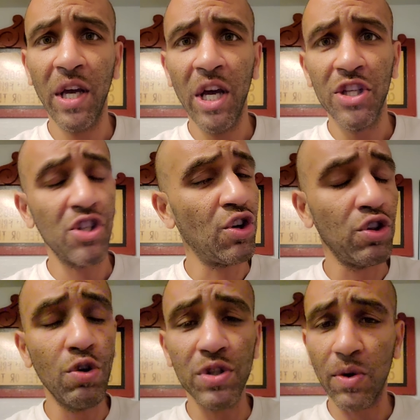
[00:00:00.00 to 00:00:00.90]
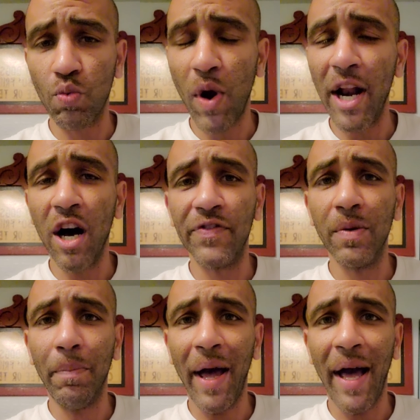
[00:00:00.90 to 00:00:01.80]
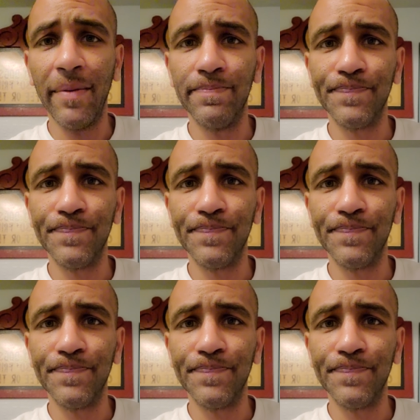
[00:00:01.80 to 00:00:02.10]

So you're losing right off the bat.